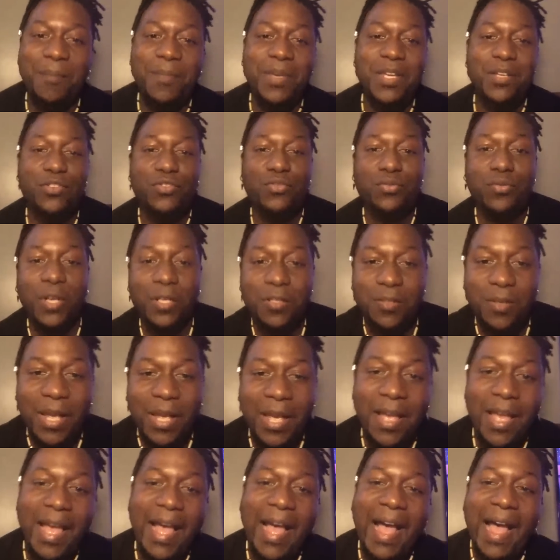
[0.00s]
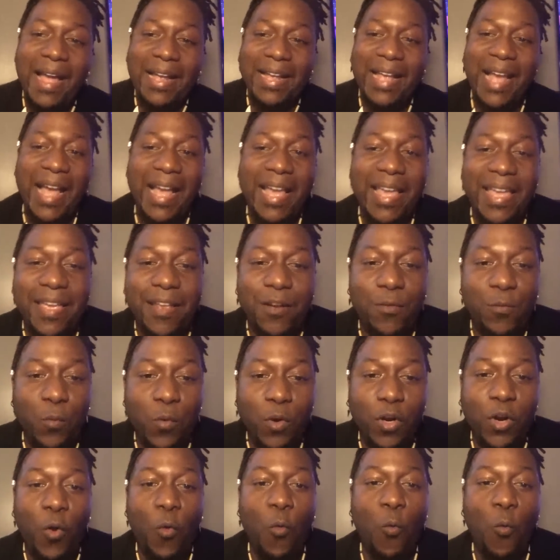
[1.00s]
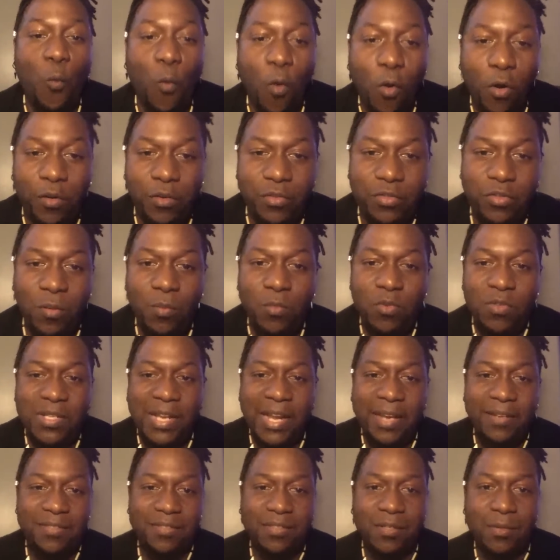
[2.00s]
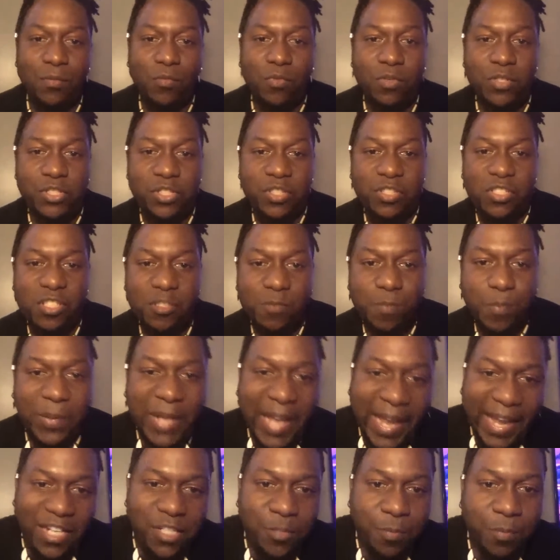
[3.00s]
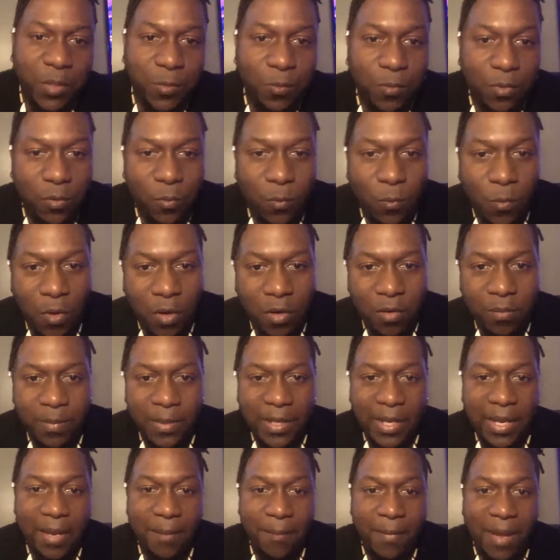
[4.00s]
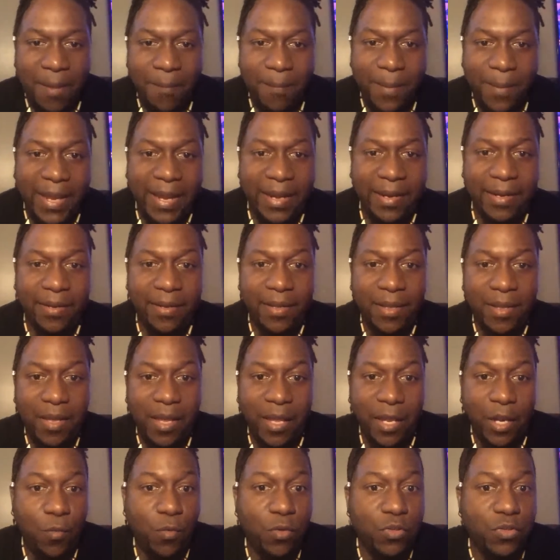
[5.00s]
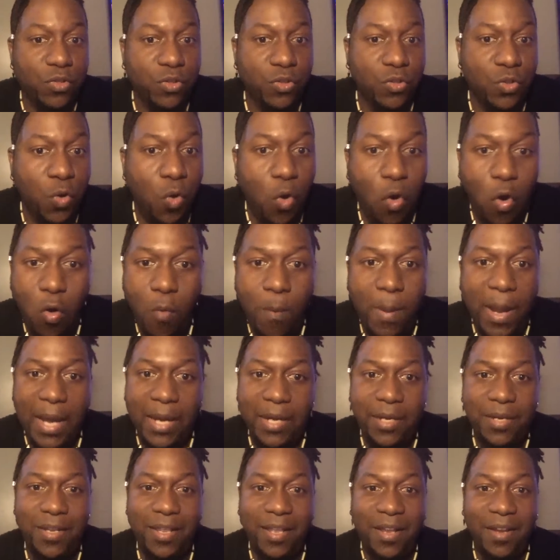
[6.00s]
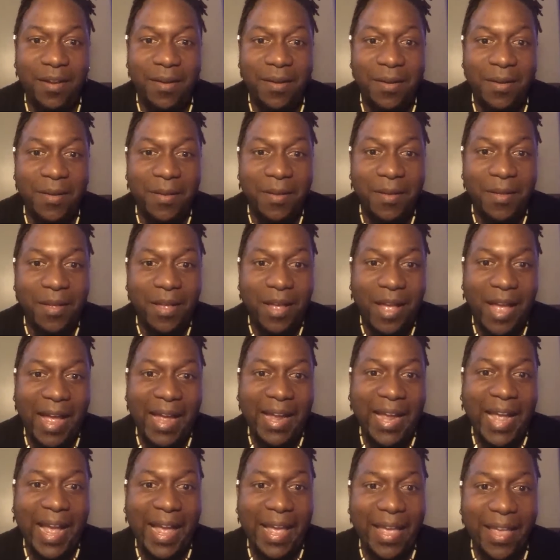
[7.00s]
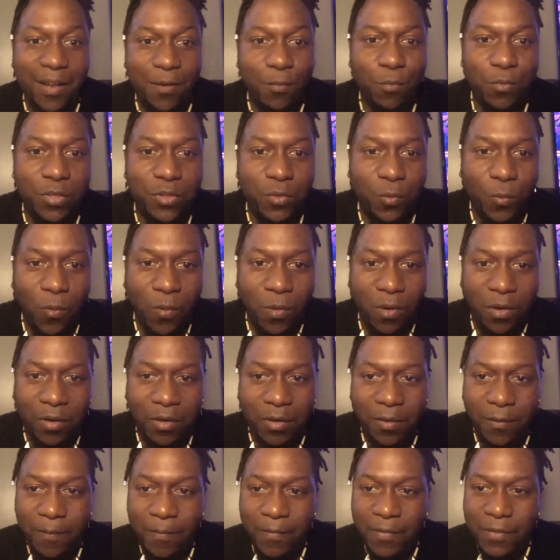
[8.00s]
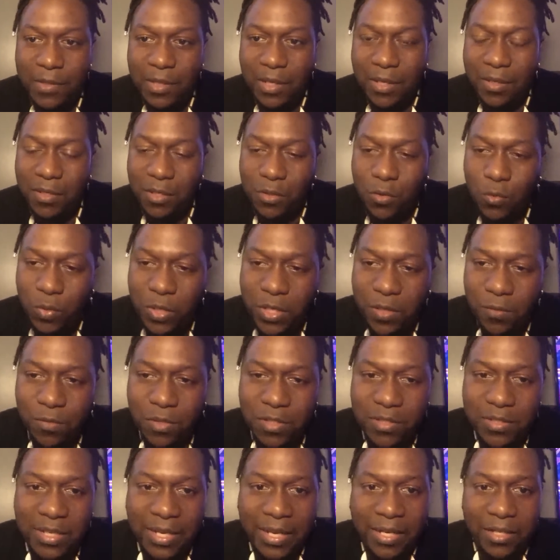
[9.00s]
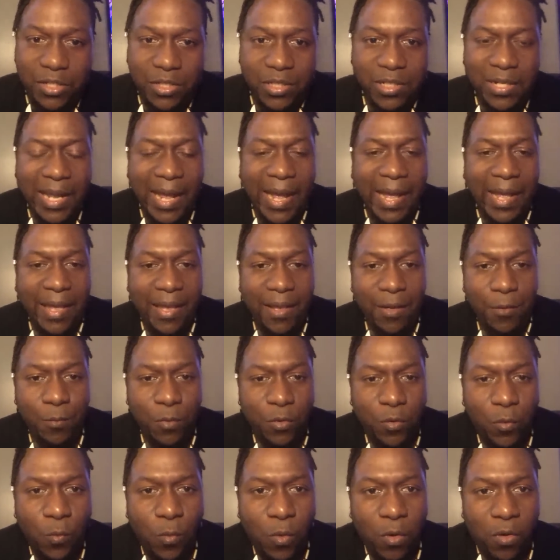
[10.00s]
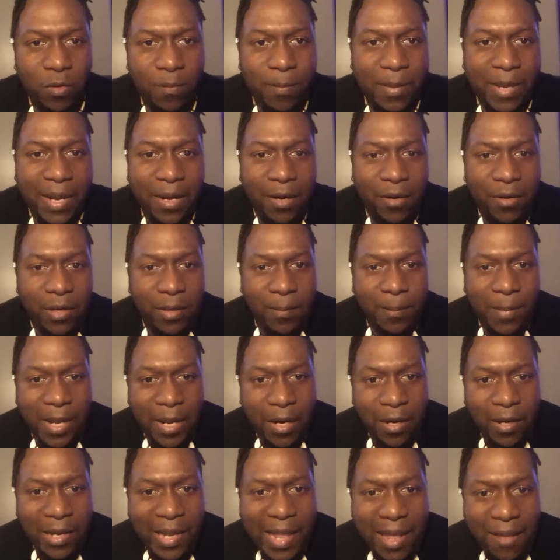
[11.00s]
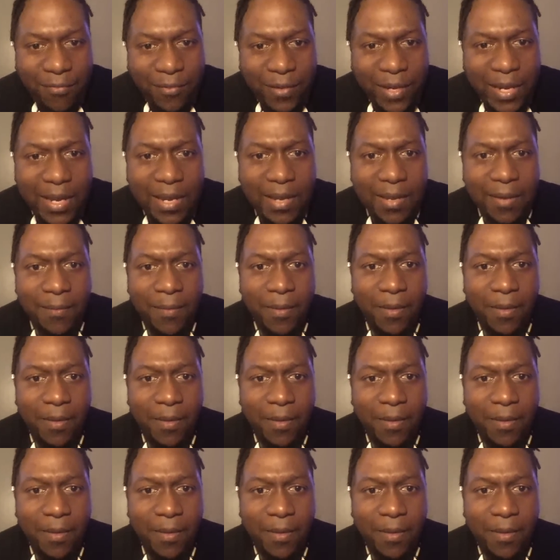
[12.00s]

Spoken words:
trust. I got hit with a water. It's almost like someone just splashed me with a water behind my back. And it was nobody there. I got hit with the water. And the queen was there. She got hit with the water by her left hand.